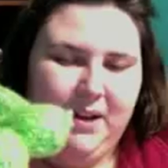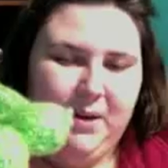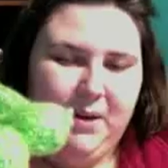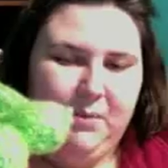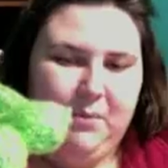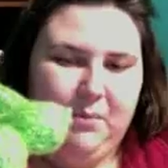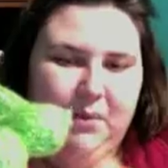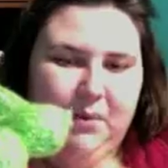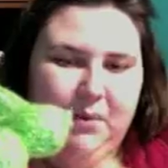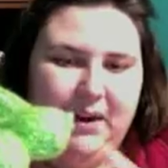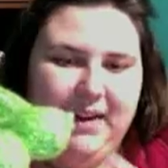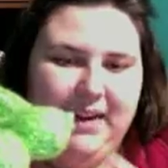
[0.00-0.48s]

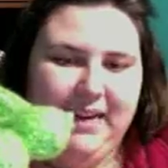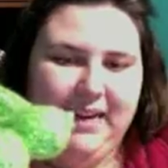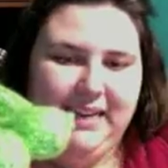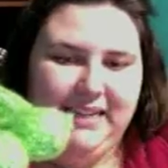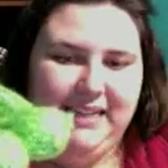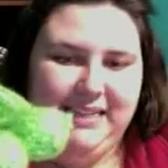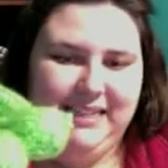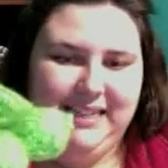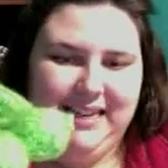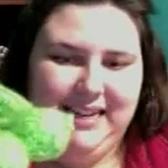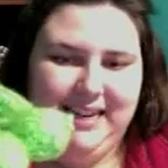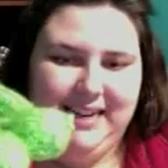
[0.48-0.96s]
bright
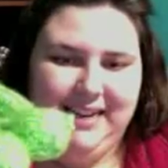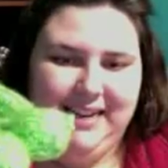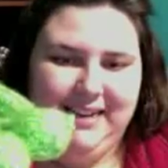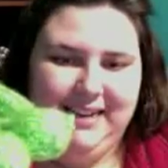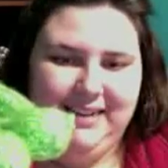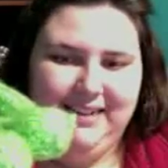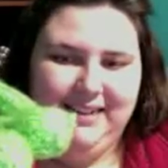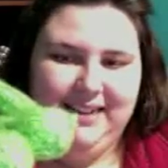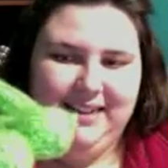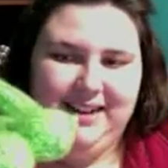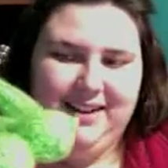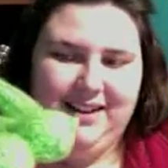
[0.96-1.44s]
and
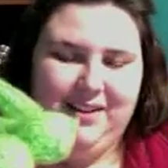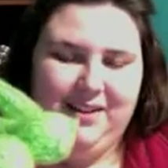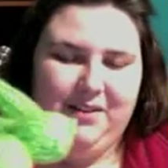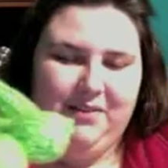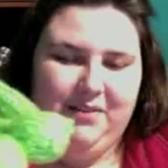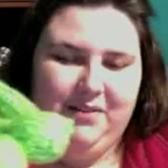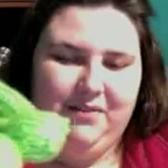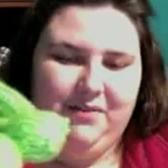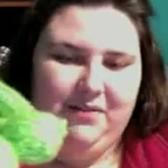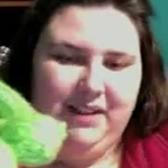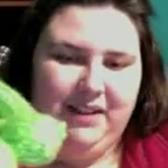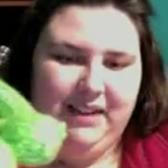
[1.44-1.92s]

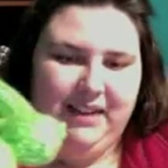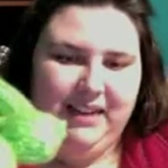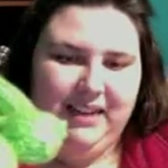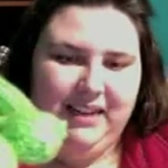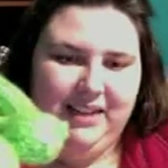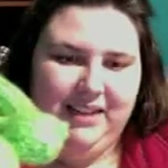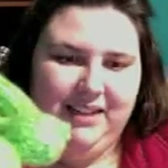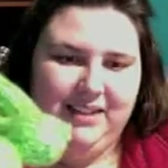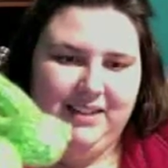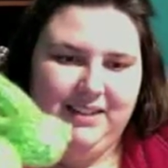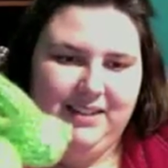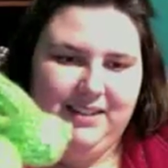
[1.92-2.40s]
fun
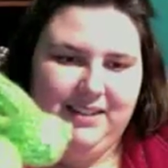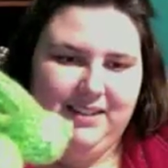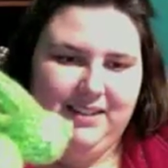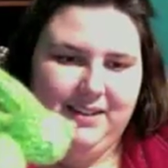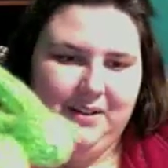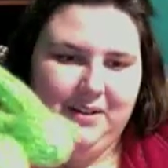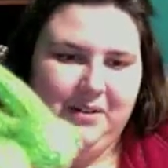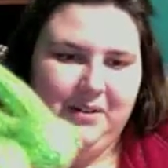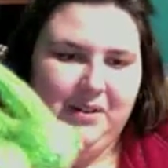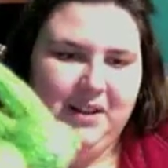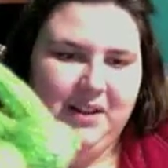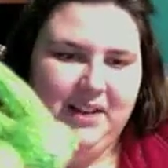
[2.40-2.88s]
colors,
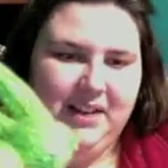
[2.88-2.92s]
so